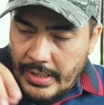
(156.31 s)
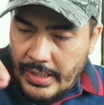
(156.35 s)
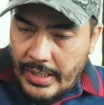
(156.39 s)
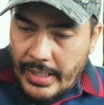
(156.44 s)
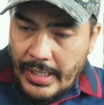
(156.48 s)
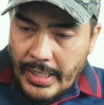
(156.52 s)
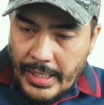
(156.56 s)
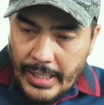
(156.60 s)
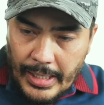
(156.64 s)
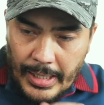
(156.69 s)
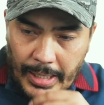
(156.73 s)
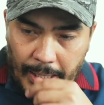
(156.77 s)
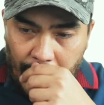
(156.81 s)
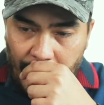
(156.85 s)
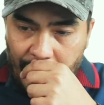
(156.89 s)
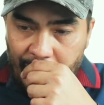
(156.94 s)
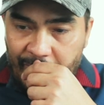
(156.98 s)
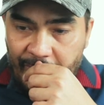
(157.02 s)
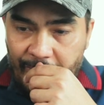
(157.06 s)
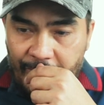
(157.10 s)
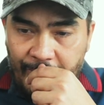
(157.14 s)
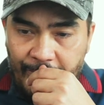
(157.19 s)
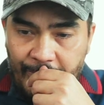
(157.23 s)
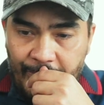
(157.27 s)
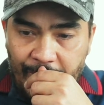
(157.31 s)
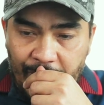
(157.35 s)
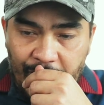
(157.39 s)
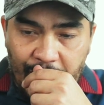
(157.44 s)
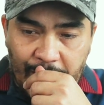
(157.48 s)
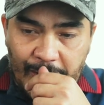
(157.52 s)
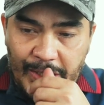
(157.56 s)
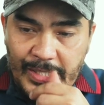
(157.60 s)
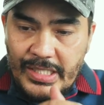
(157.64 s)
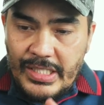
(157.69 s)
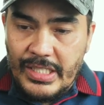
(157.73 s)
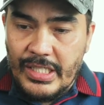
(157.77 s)
I'm
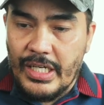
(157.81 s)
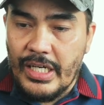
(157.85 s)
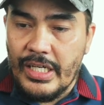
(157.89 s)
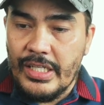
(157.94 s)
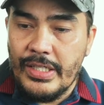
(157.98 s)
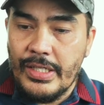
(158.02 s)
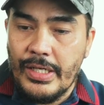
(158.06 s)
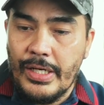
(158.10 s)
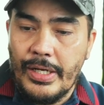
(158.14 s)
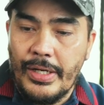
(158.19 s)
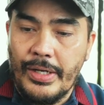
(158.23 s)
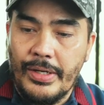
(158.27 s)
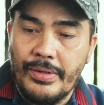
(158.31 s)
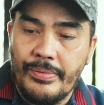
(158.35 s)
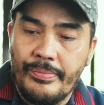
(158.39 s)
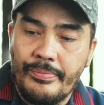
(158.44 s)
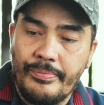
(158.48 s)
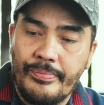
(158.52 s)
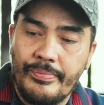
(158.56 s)
first gonna,